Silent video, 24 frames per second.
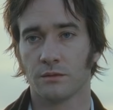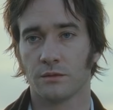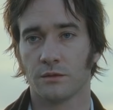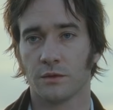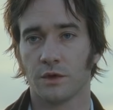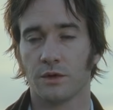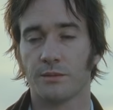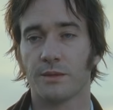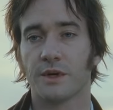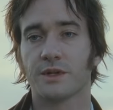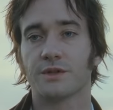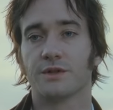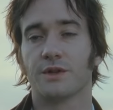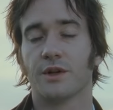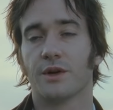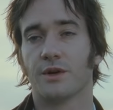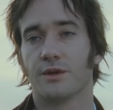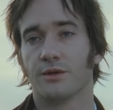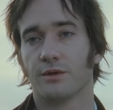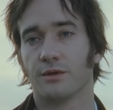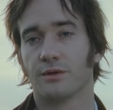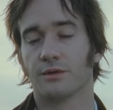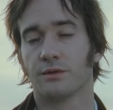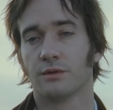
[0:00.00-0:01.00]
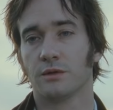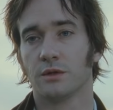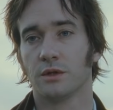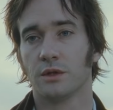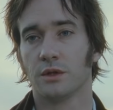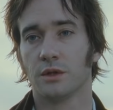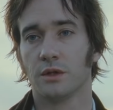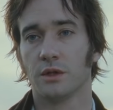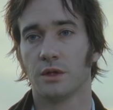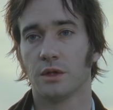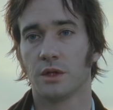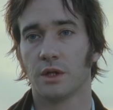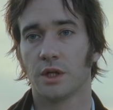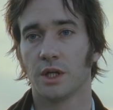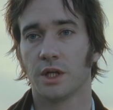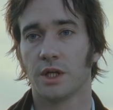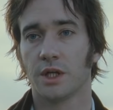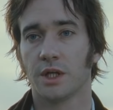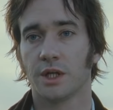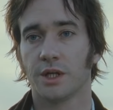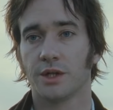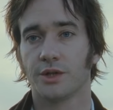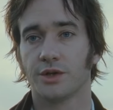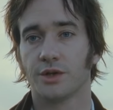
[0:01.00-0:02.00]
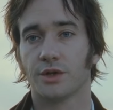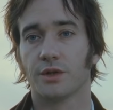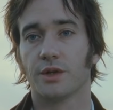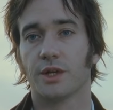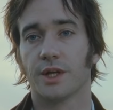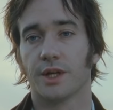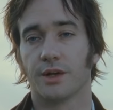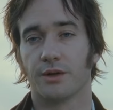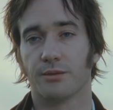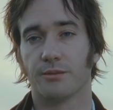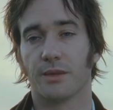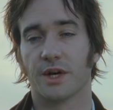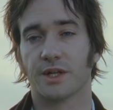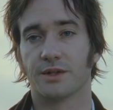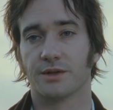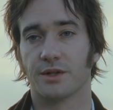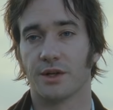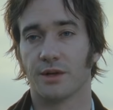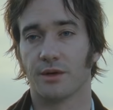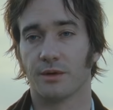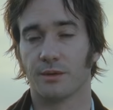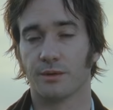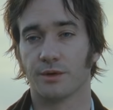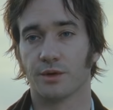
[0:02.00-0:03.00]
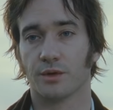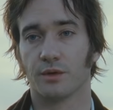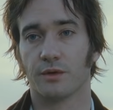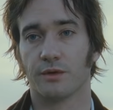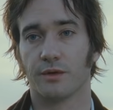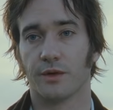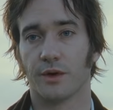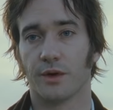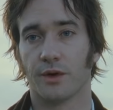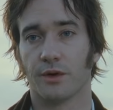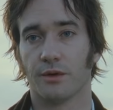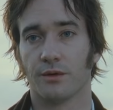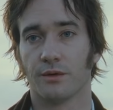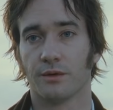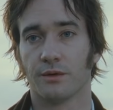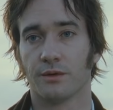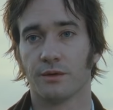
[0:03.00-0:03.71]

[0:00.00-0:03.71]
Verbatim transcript: You must know. Surely you must know it was all for you.